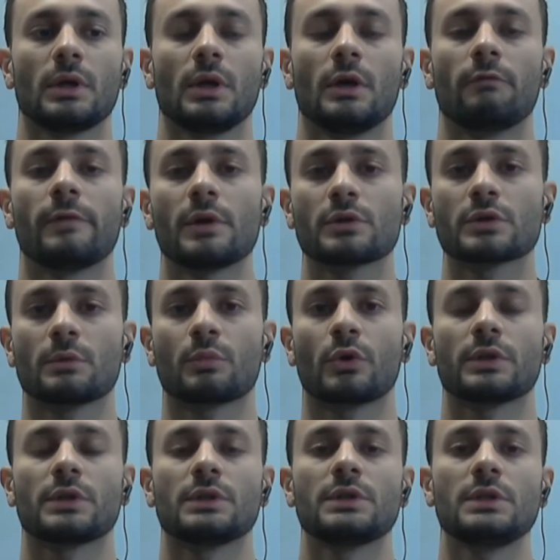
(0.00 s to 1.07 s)
Verix
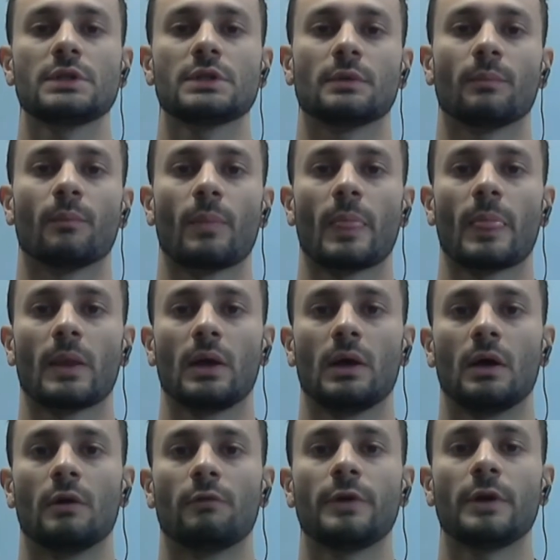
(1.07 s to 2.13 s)
operating system
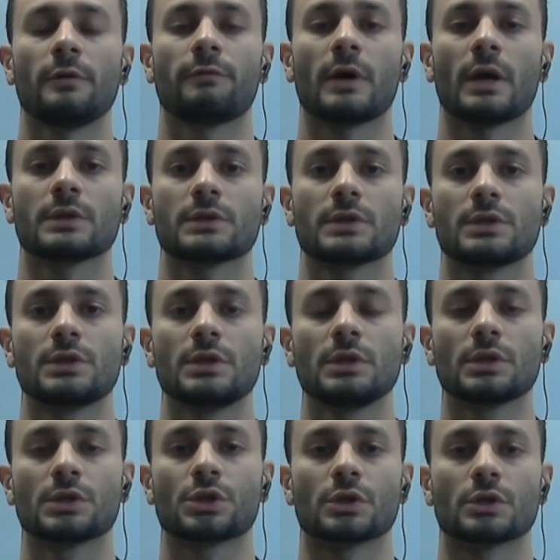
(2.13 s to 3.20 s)
verifies
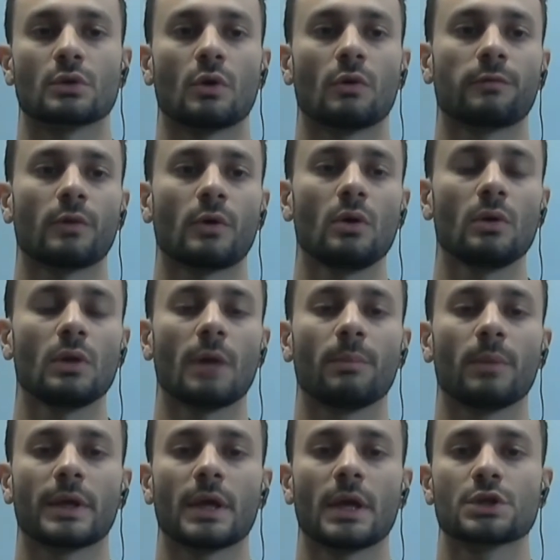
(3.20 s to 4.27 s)
signatures of all
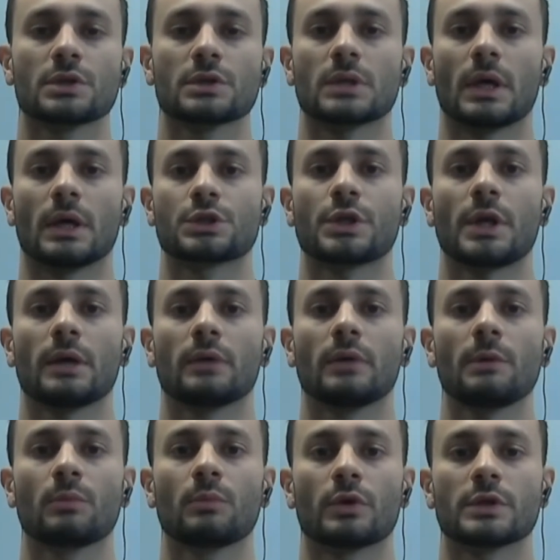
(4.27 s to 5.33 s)
applications and shared
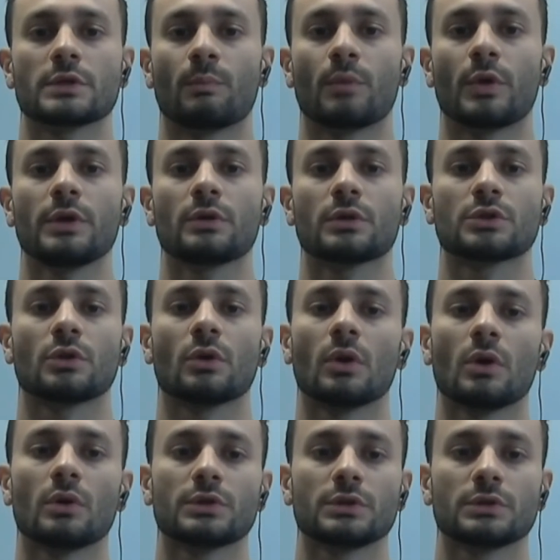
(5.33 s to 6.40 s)
libraries prior to
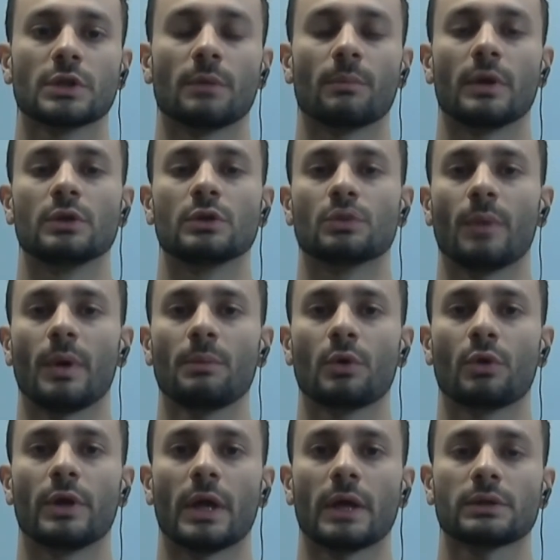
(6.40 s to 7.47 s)
loading them into
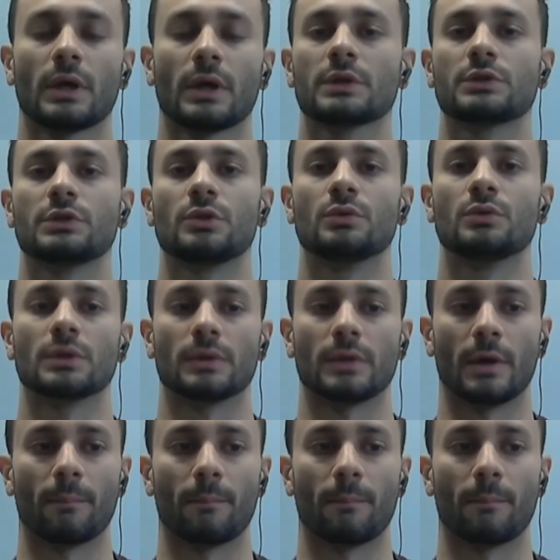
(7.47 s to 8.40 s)
memory and executing them.